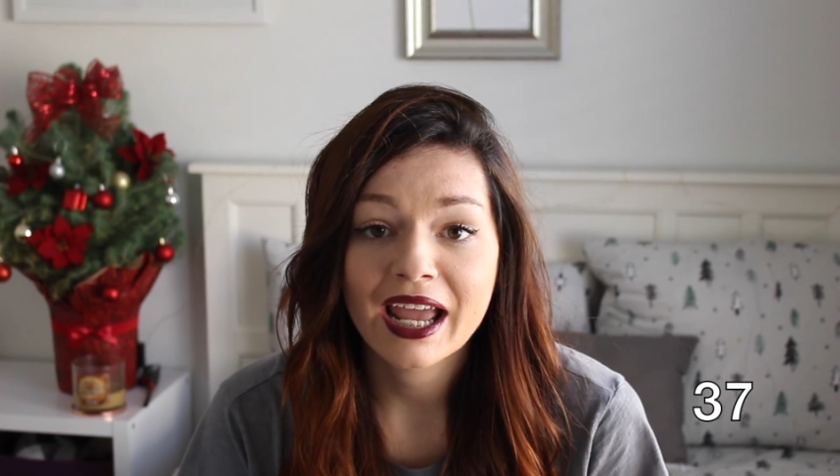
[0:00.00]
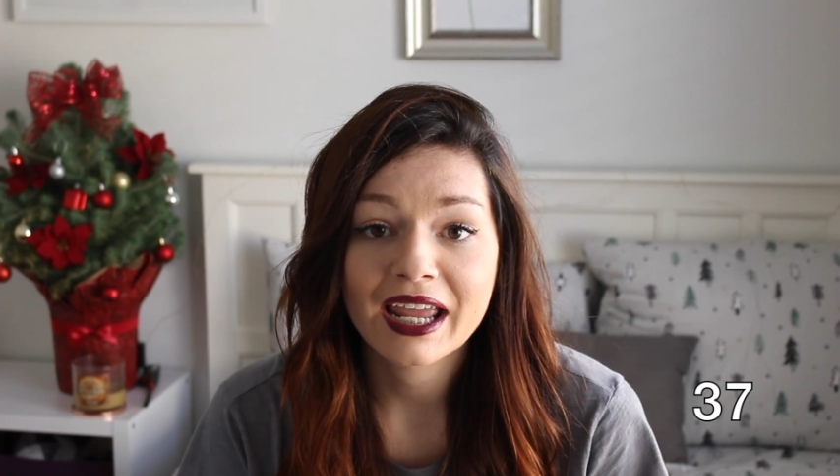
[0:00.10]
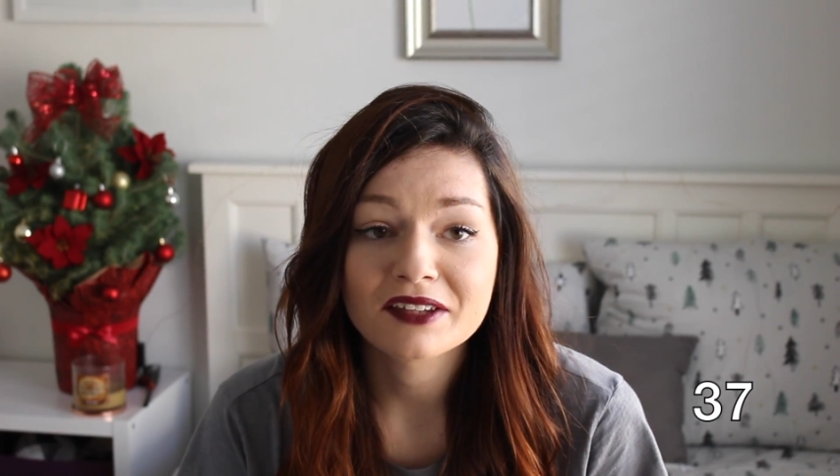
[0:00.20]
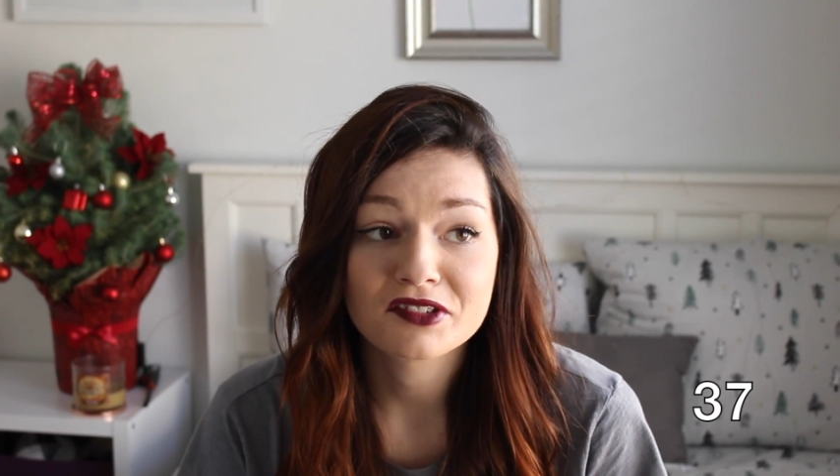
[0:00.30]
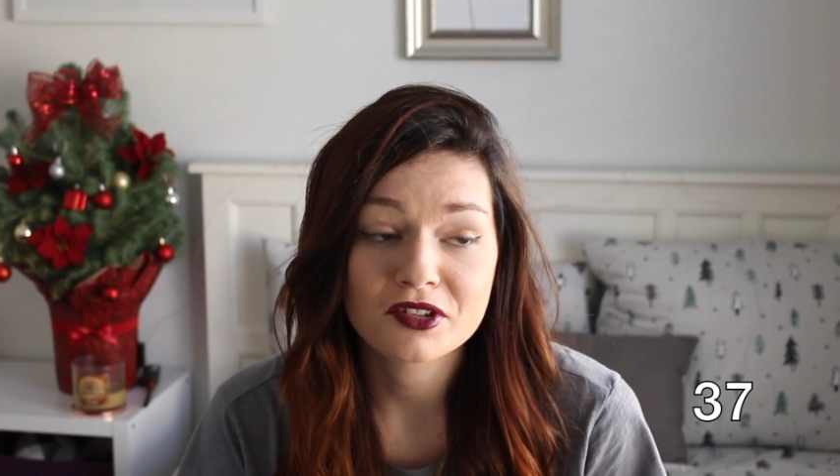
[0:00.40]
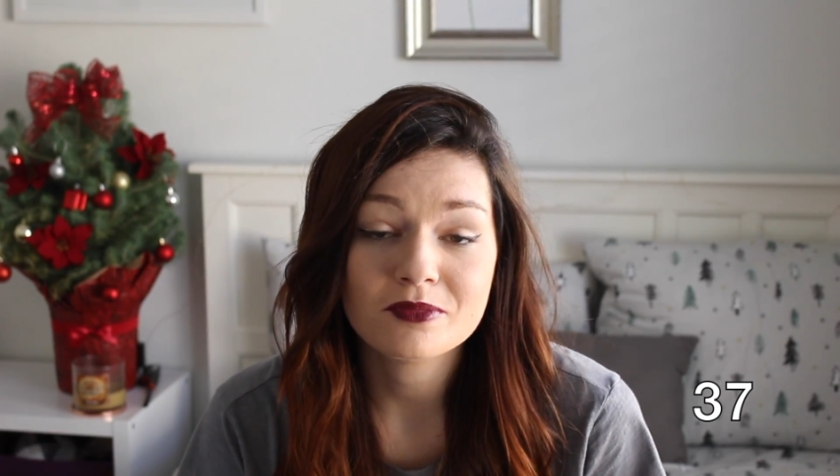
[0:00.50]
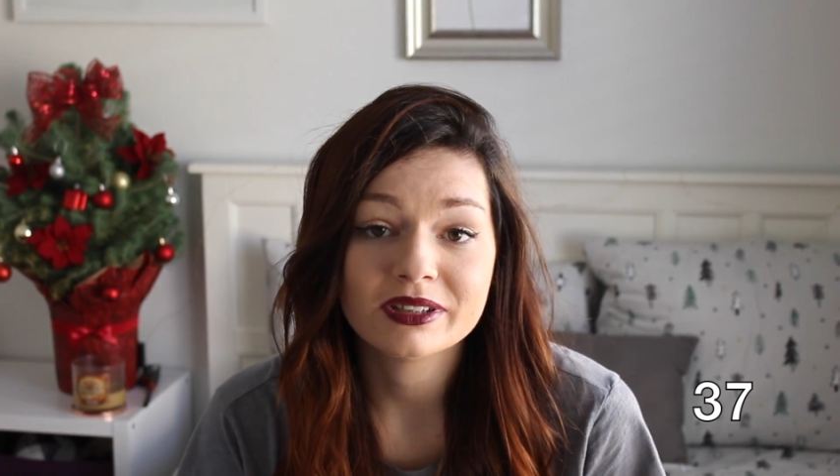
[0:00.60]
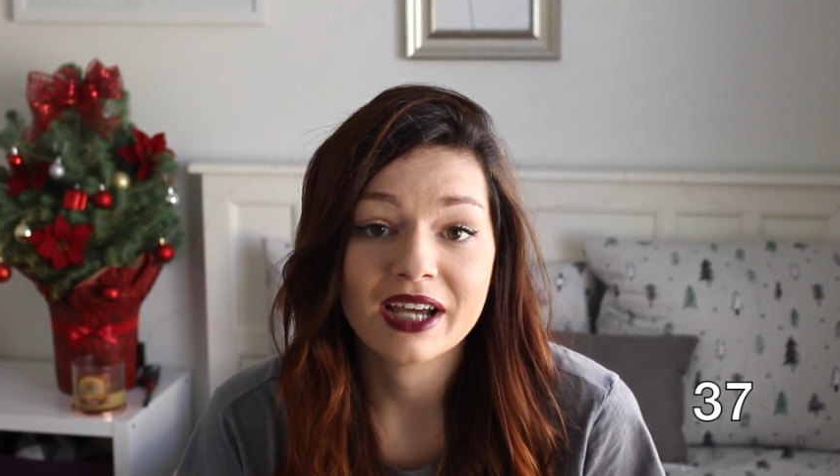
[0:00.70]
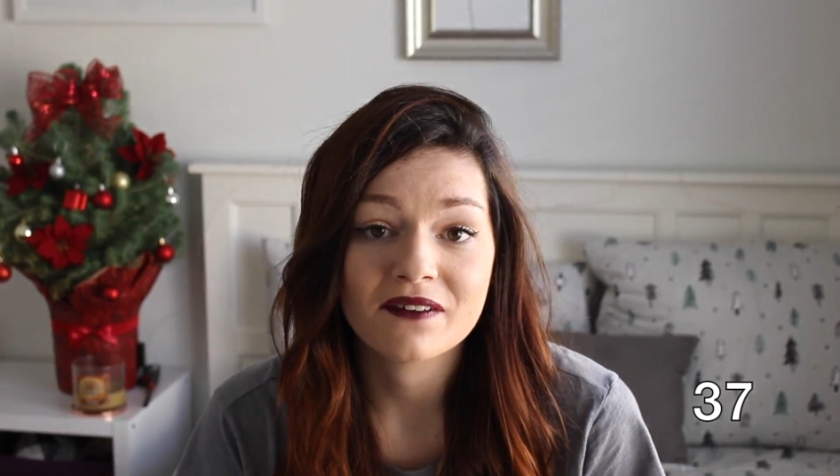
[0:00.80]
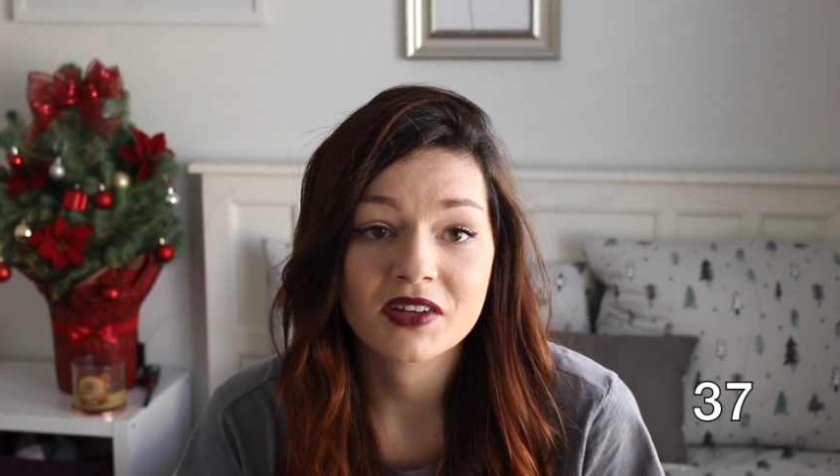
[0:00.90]
and
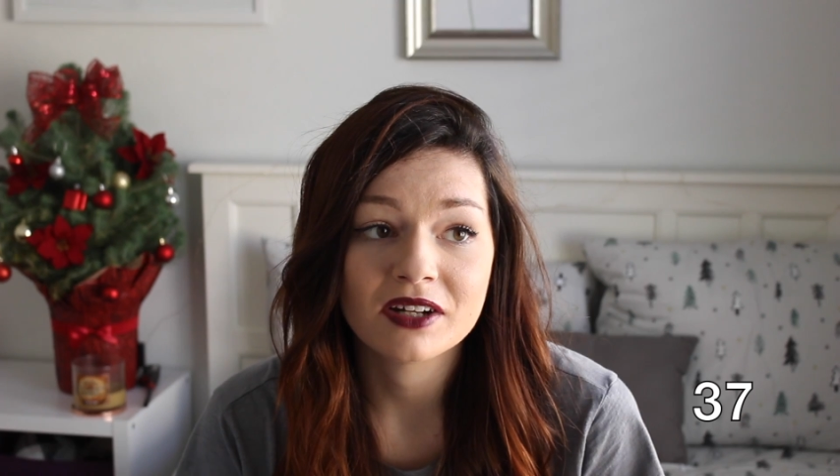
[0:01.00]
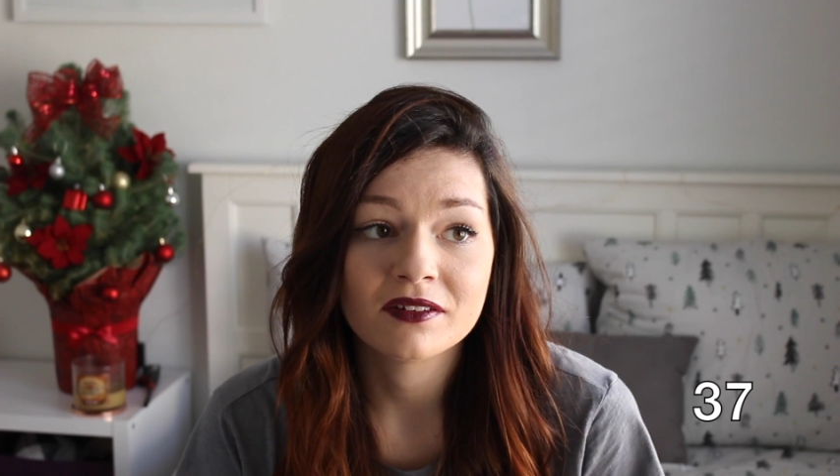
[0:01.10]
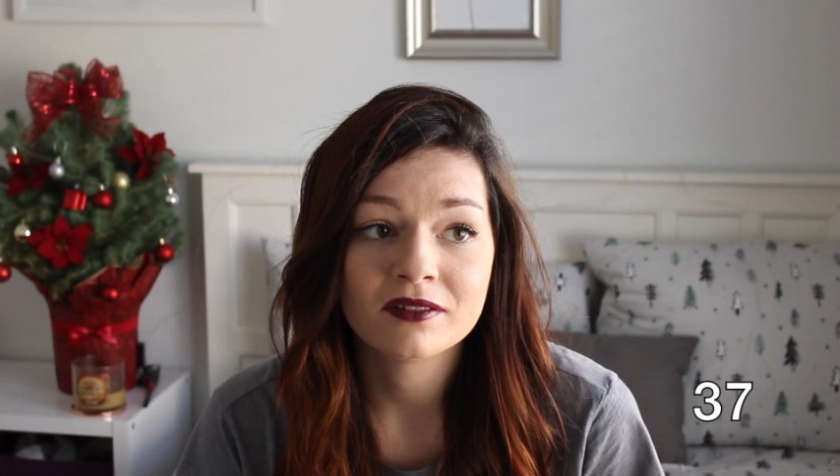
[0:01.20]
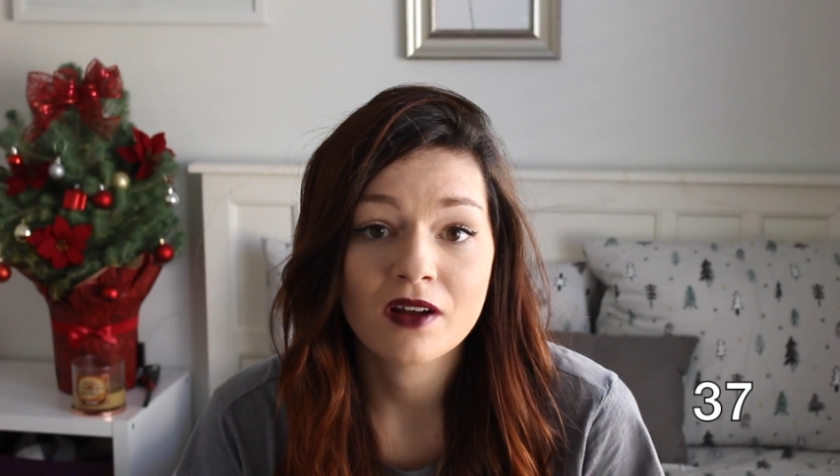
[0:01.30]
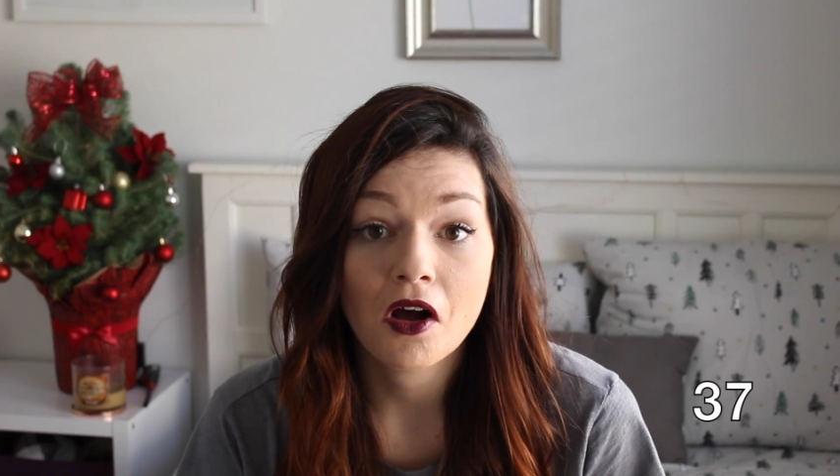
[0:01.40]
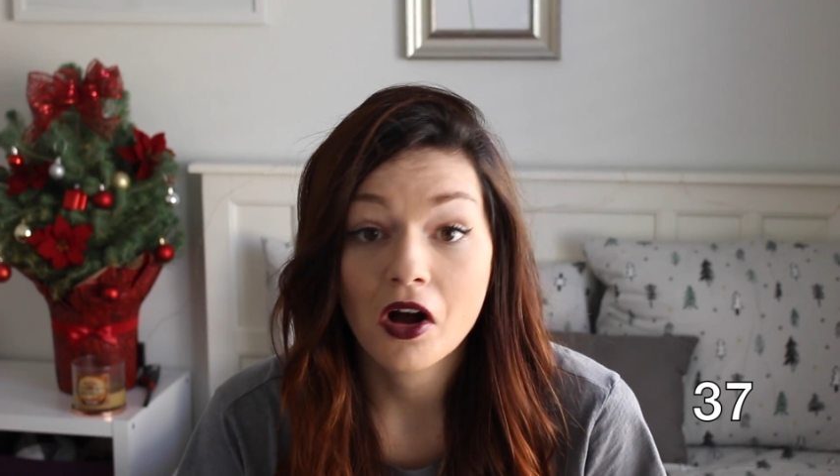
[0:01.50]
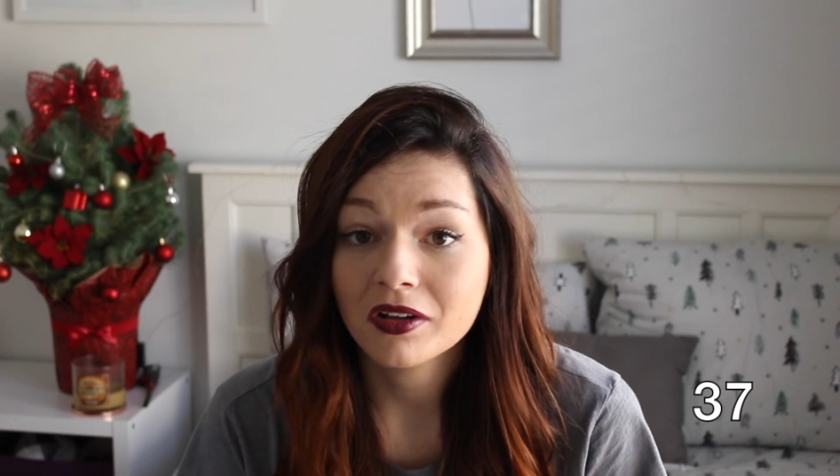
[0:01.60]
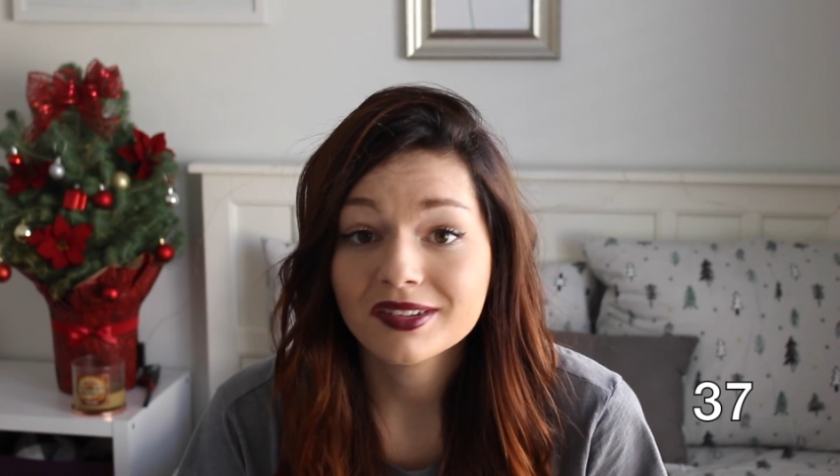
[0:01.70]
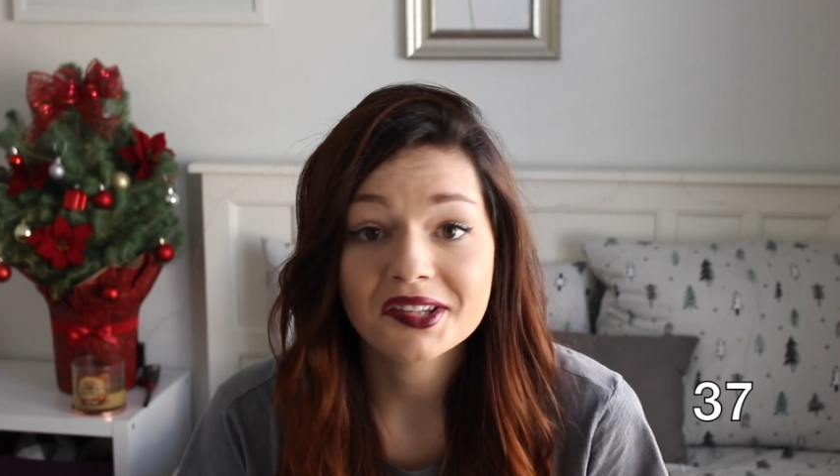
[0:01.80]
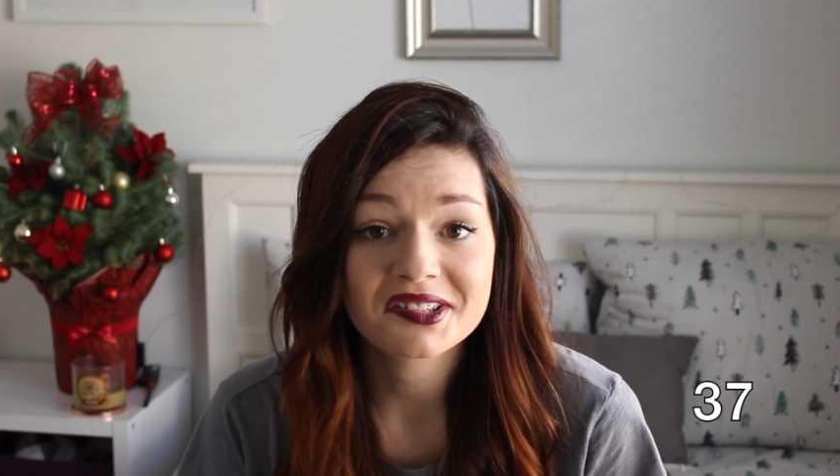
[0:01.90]
scuba diving
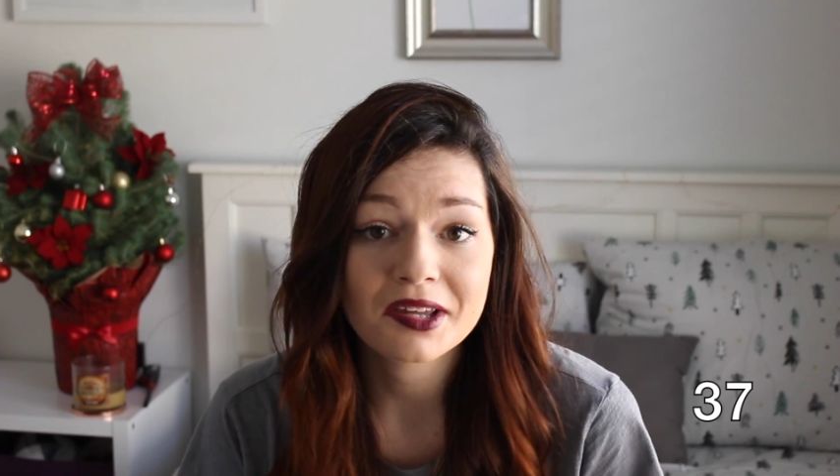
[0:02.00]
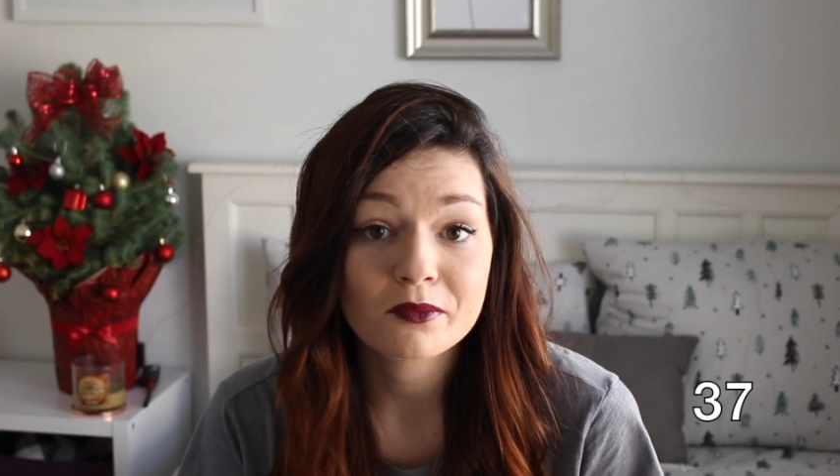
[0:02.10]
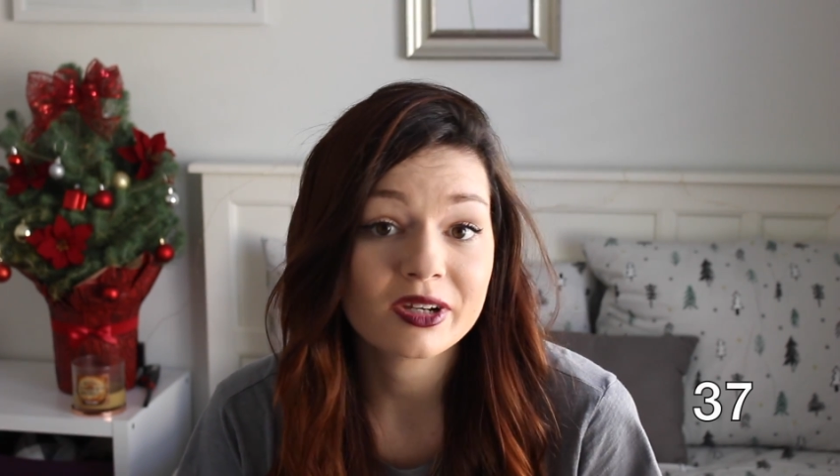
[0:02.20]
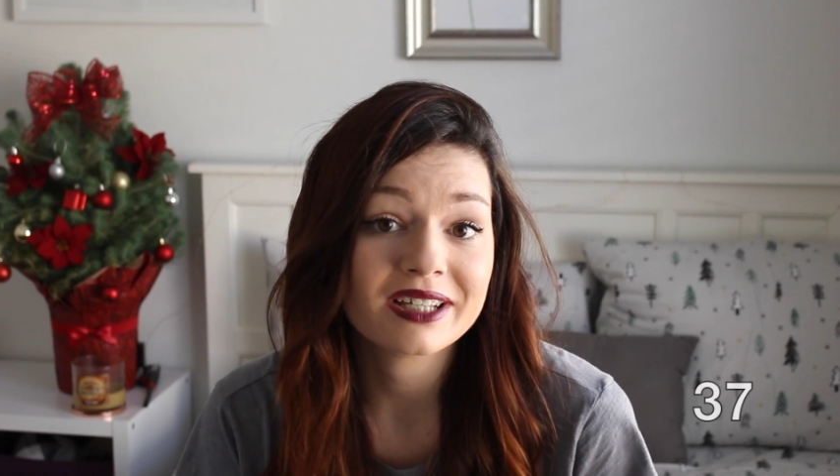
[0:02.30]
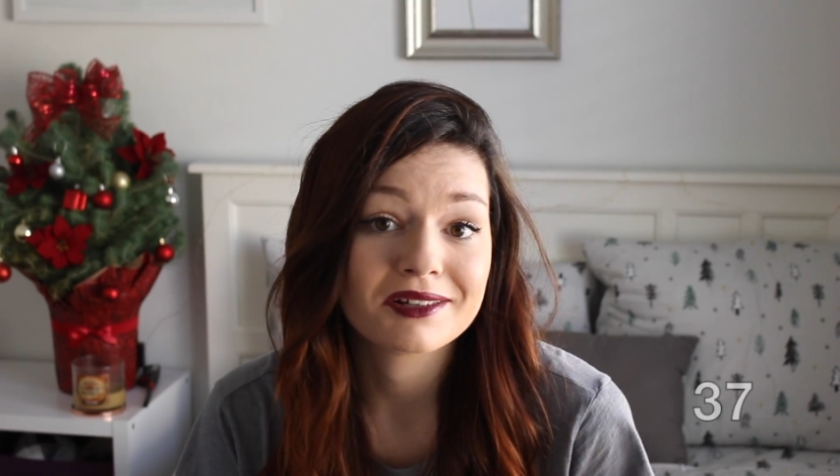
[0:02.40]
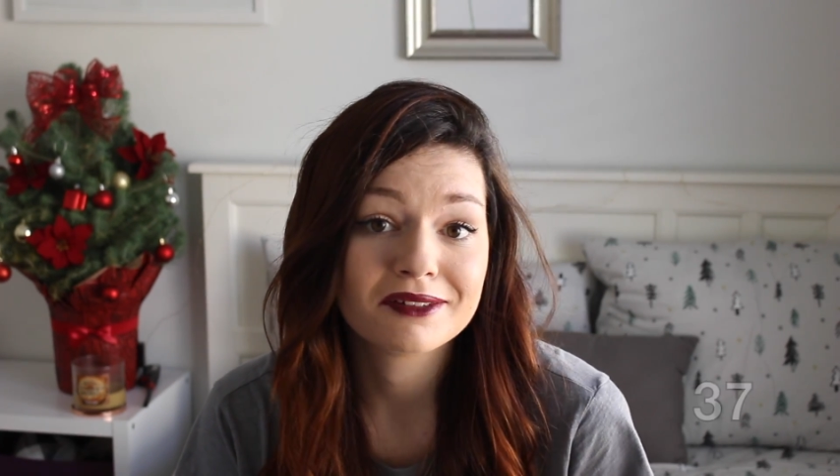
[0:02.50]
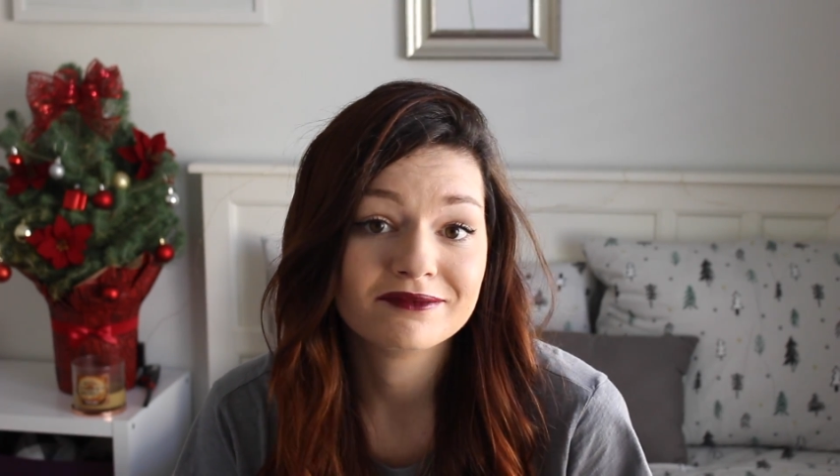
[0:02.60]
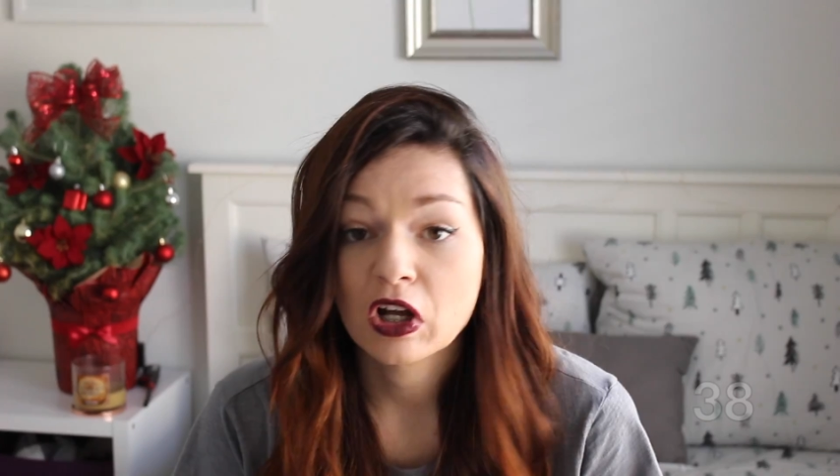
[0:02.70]
all in the same week.